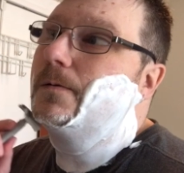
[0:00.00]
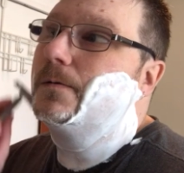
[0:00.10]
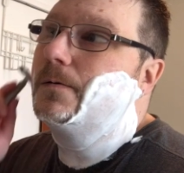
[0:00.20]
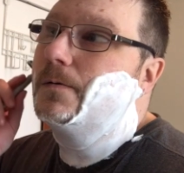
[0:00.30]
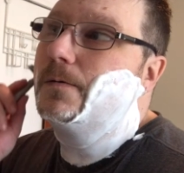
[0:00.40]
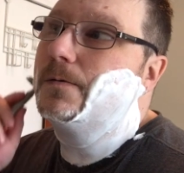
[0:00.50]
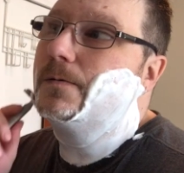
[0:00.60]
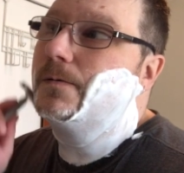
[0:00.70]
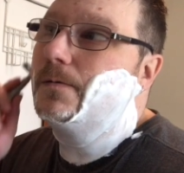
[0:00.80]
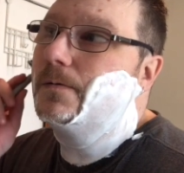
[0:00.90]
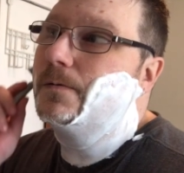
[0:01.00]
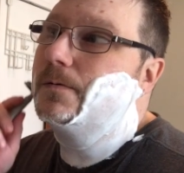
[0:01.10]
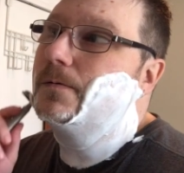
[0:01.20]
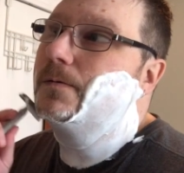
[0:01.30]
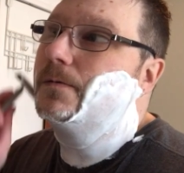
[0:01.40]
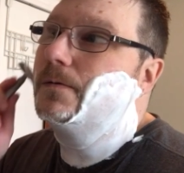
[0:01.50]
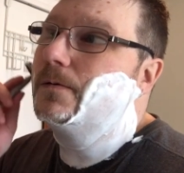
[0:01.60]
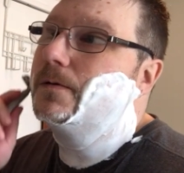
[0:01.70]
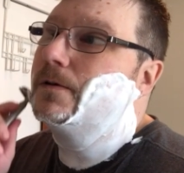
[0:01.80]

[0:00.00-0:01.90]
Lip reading: (no one is talking)